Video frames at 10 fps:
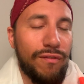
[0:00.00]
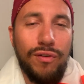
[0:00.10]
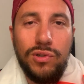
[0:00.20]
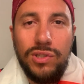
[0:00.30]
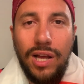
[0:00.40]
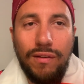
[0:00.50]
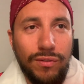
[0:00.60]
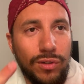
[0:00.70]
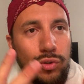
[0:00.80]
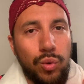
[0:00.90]
First half,
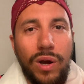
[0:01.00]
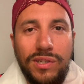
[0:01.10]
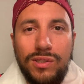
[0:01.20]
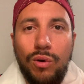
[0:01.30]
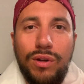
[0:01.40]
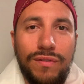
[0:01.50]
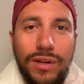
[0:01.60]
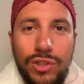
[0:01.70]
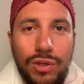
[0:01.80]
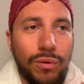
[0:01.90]
twice Olivier
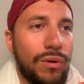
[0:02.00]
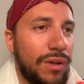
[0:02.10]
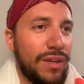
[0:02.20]
Giroud,